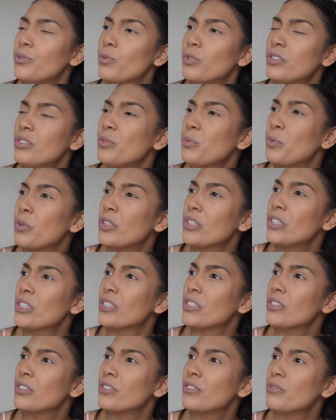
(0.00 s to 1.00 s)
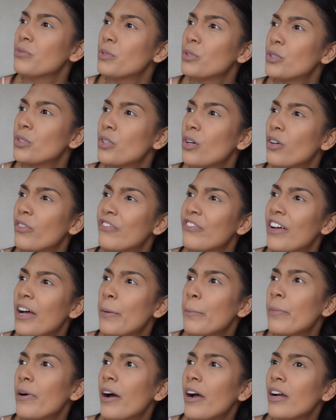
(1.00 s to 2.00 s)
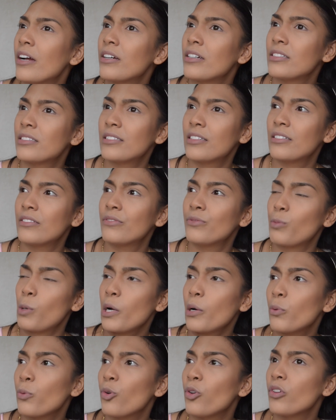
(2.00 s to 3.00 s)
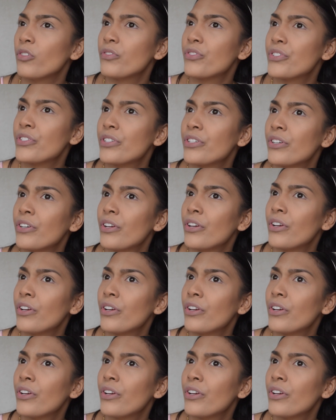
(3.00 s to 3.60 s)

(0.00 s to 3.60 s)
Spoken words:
what's the word called vampires and werewolves?